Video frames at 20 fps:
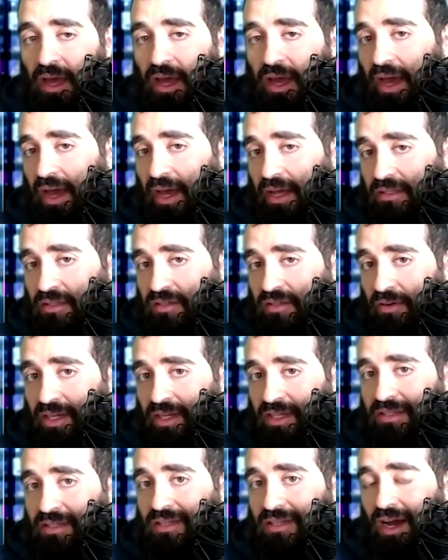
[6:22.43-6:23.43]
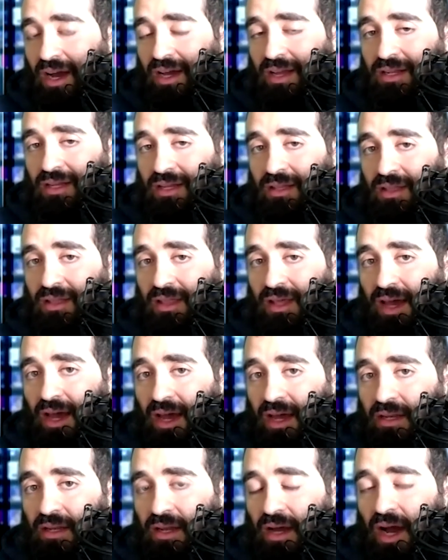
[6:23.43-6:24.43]
And so I decided
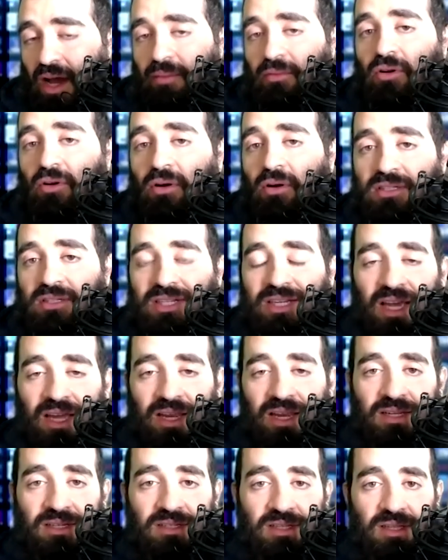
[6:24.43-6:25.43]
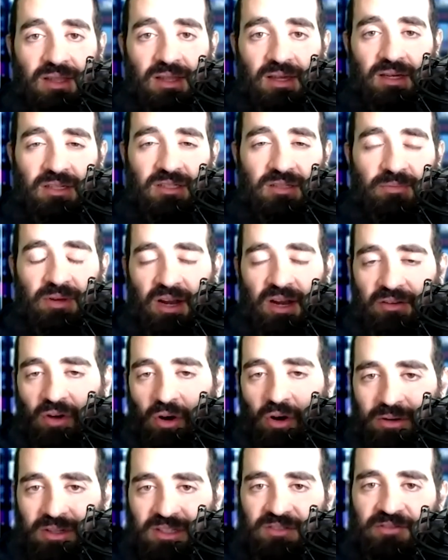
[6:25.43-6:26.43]
that I'm going to get into this, but I've
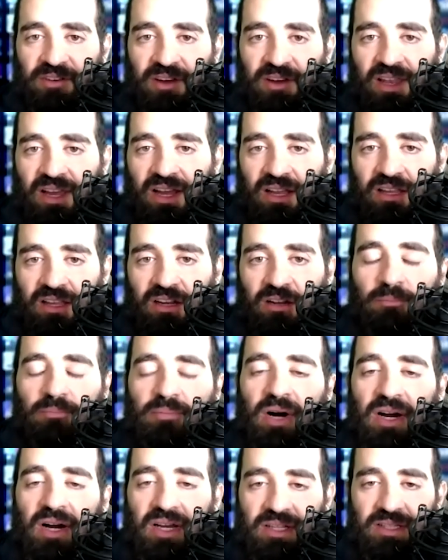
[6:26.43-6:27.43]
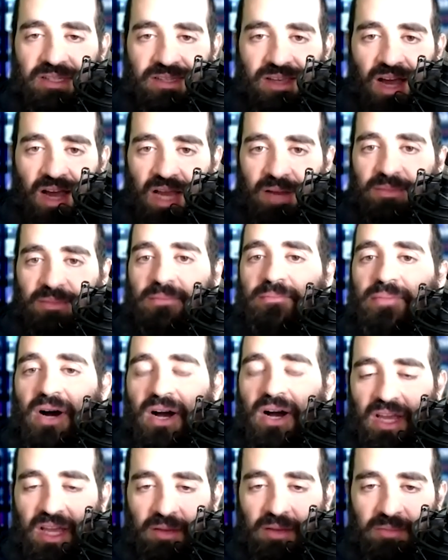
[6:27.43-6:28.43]
always felt like a little bug inside me,
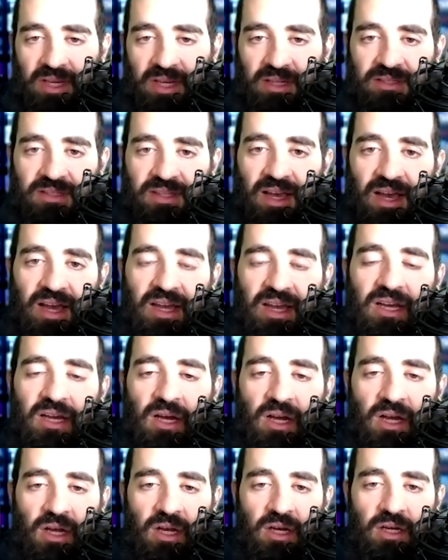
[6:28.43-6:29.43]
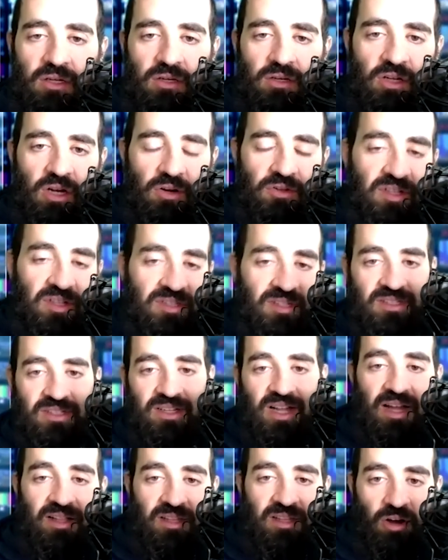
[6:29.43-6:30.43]
bugging me, saying, you know, this is
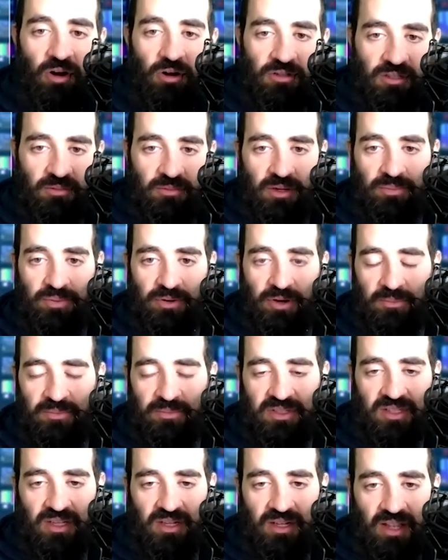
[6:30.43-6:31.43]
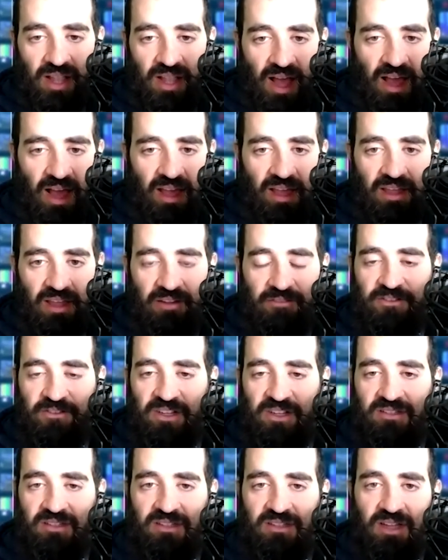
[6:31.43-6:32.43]
not the ultimate purpose in life.
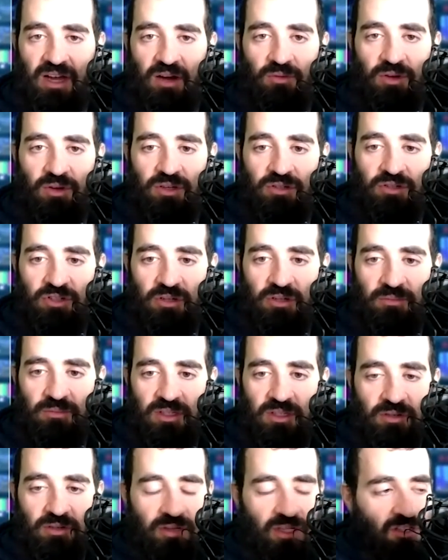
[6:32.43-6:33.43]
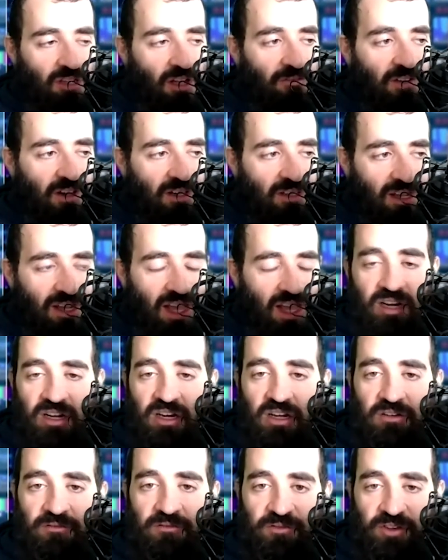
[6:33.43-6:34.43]
This is not what you should be doing. So I felt a lot of
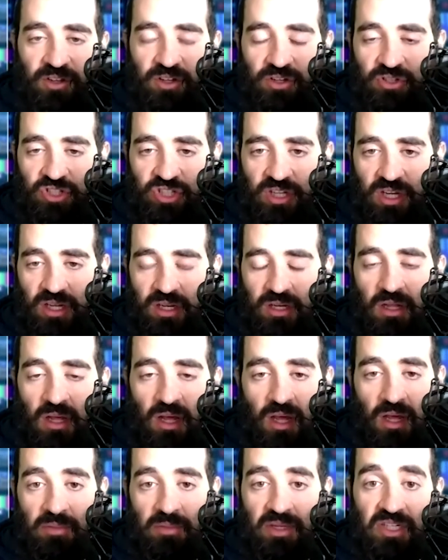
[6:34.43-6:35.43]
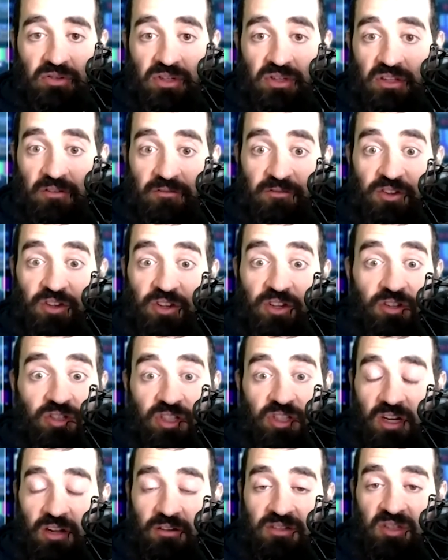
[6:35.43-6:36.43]
confusion between the
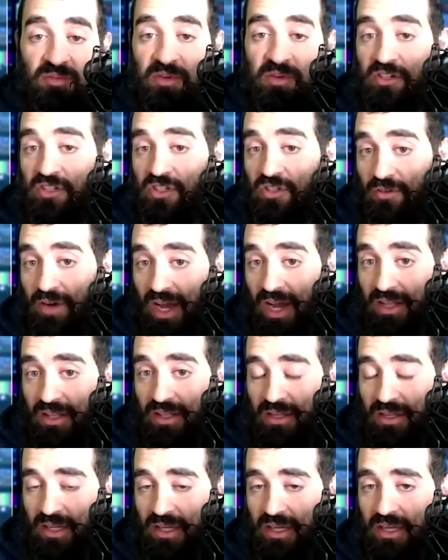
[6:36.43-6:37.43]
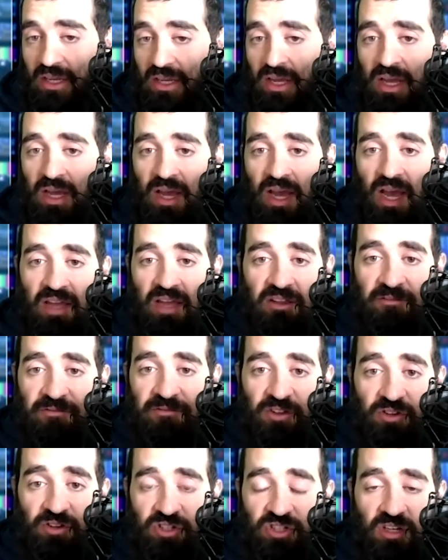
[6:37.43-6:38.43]
fusion of spirituality and the
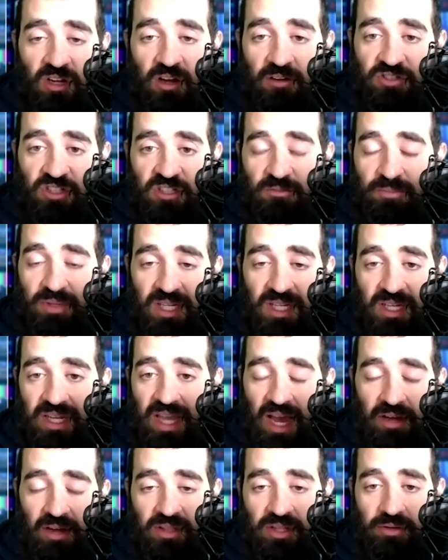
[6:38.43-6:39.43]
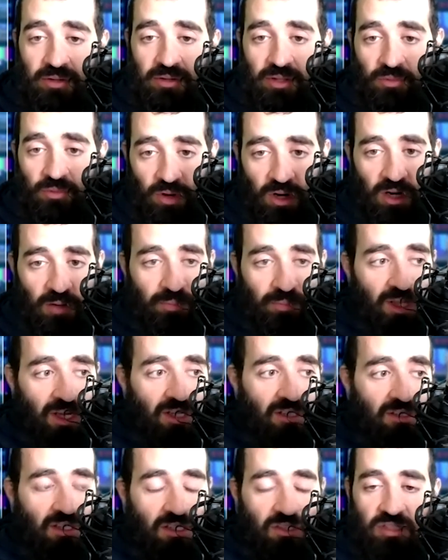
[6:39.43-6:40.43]
fusion of just being out there in the
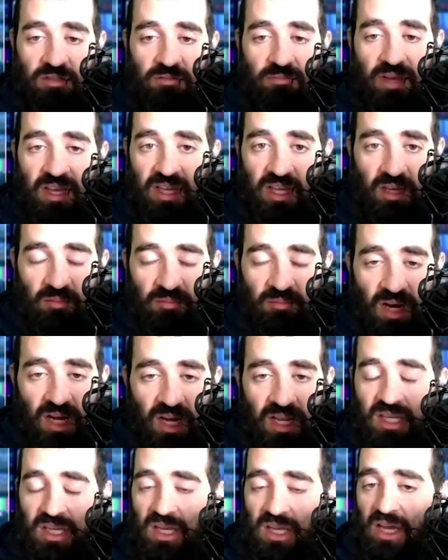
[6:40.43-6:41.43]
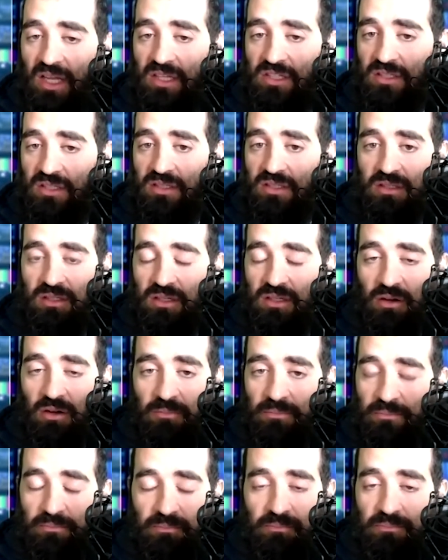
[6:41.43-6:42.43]
workplace and just making money and just, you
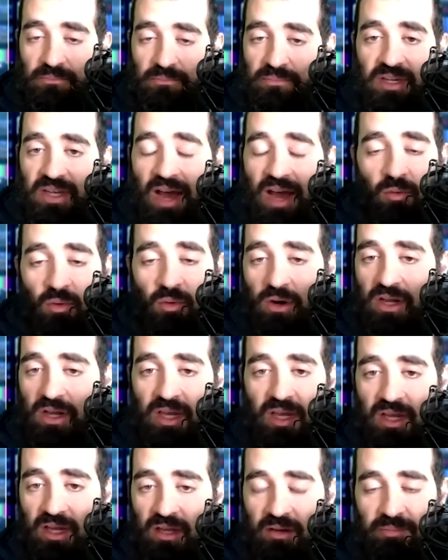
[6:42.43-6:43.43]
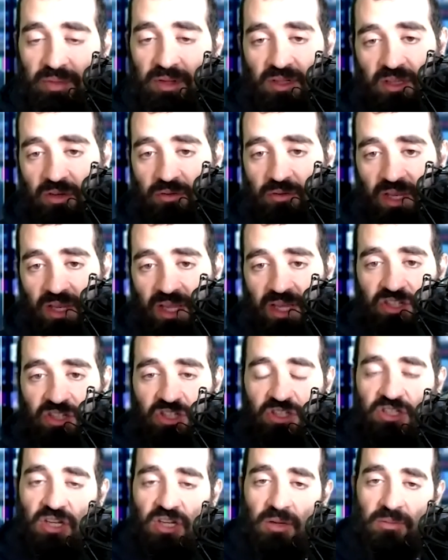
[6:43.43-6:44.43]
know, networking and building
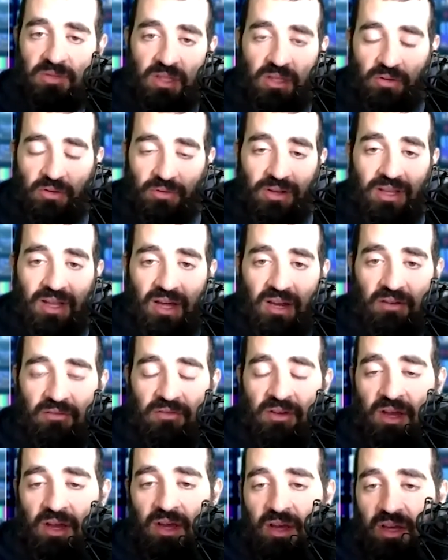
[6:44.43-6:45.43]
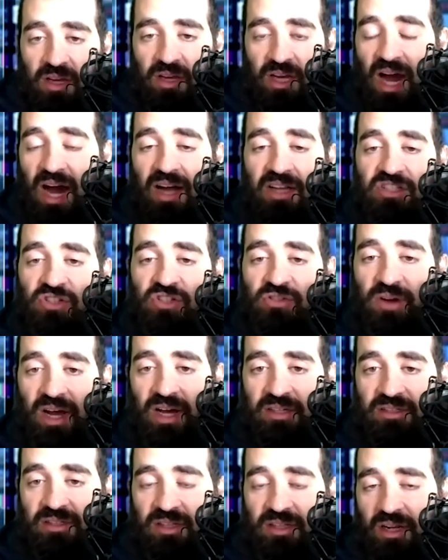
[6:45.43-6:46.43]
relationships. And there were a lot of
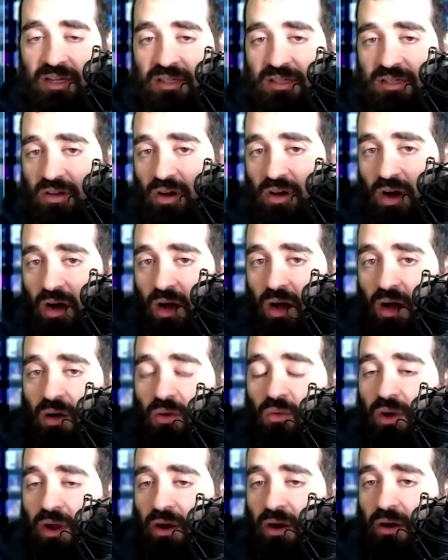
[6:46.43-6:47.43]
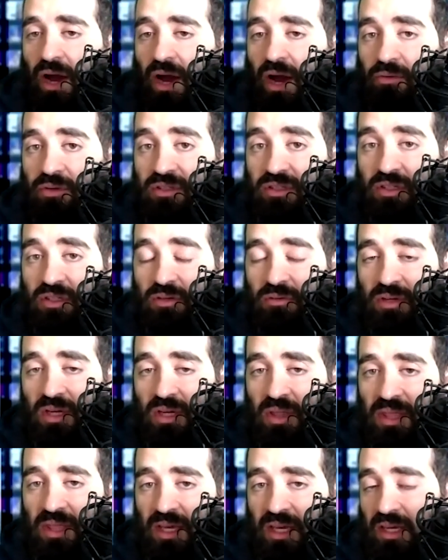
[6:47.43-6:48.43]
contrasts that I saw where I was doing
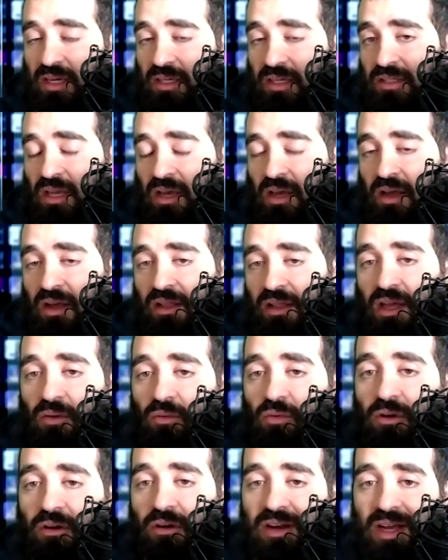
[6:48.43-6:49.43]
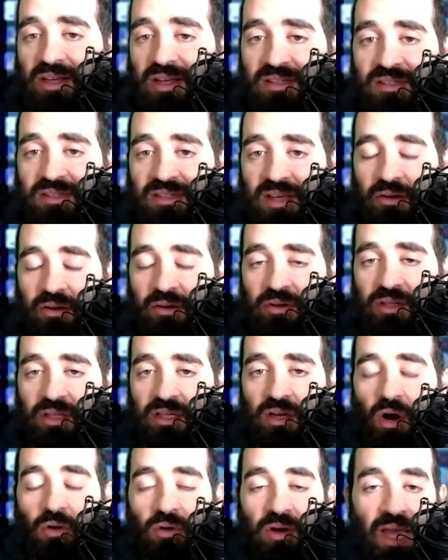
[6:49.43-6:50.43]
things that weren't necessarily
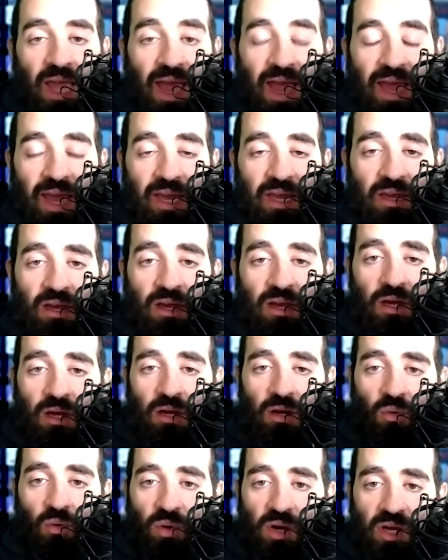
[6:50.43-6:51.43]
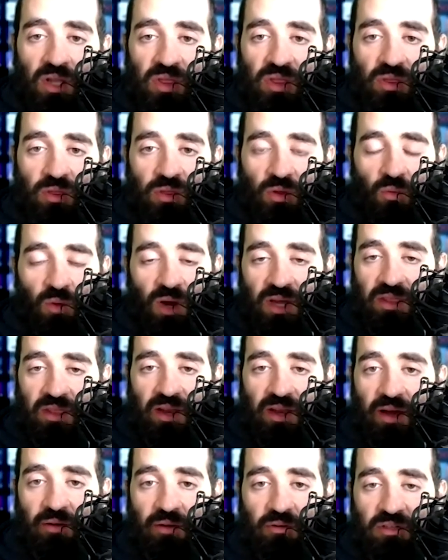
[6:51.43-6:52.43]
okay with the way that
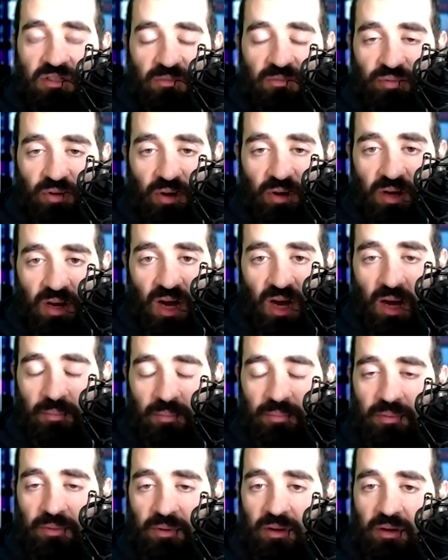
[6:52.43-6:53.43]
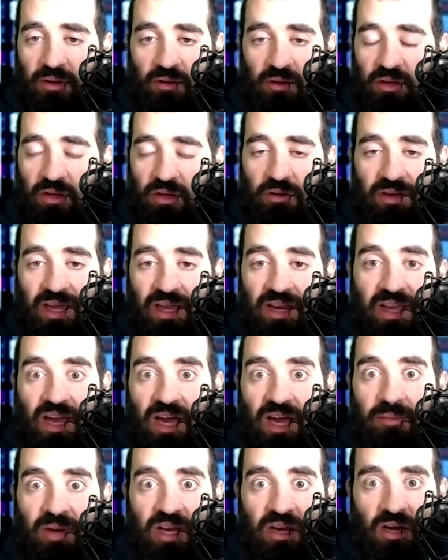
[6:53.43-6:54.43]
I was brought up, you know, getting out
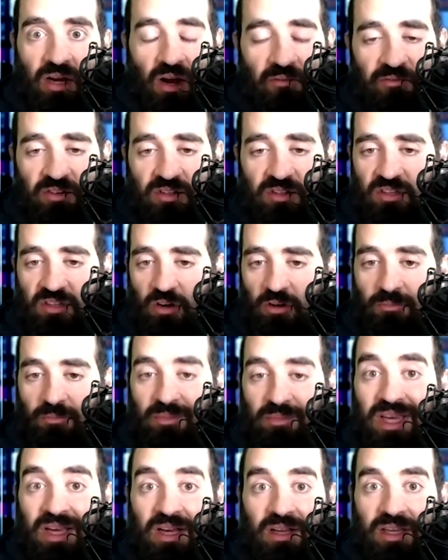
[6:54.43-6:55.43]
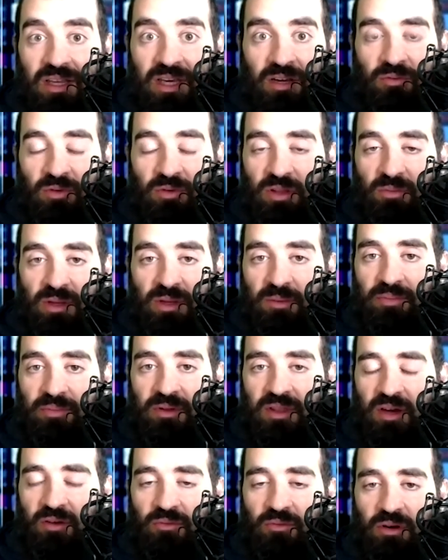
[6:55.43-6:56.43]
of my comfort zone, mingling with people
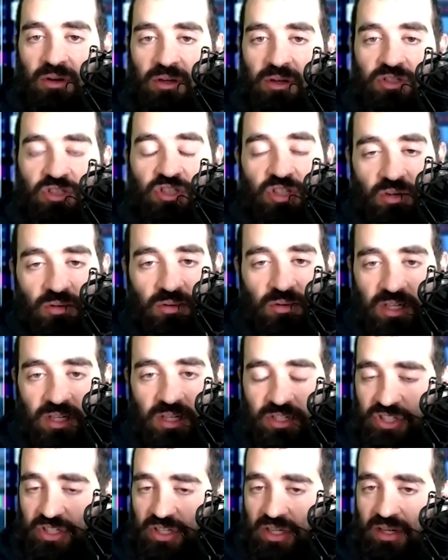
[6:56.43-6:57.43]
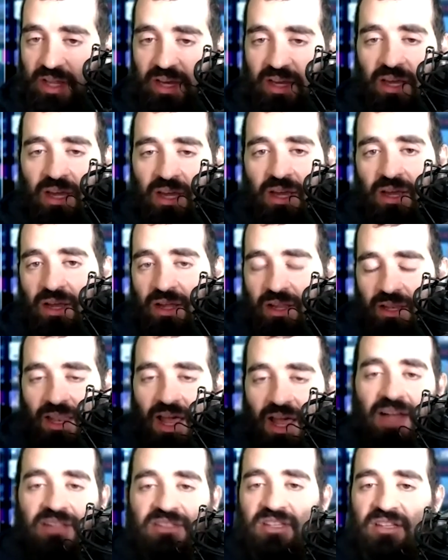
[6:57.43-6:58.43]
that weren't Jewish, and like
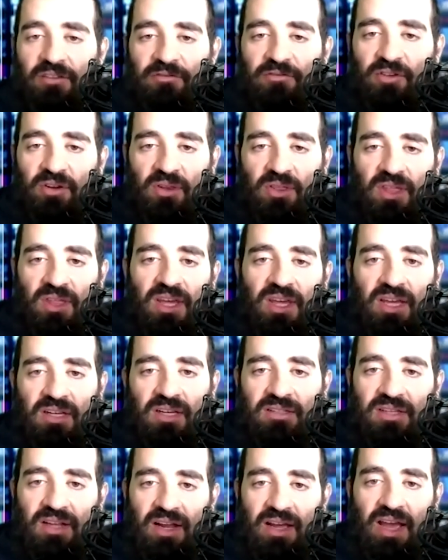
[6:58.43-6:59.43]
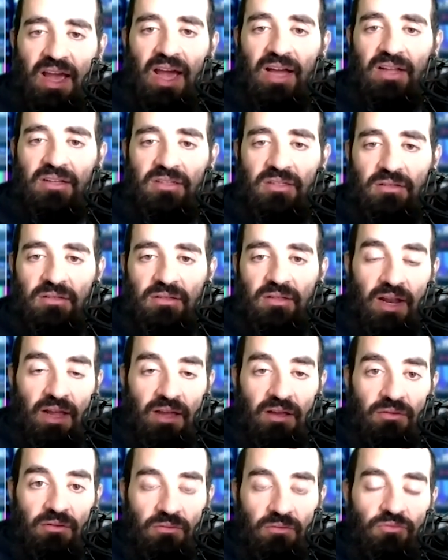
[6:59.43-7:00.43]
lots of different things that I had that
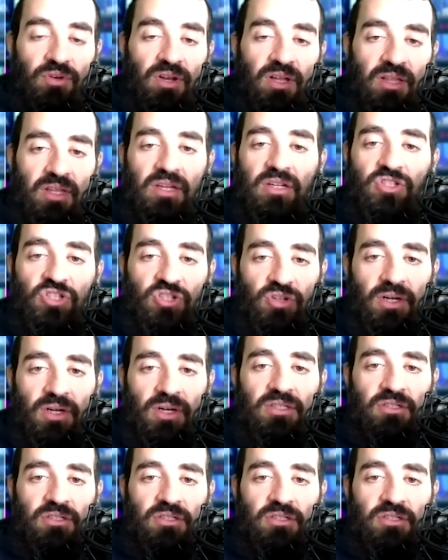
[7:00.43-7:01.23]
I really enjoyed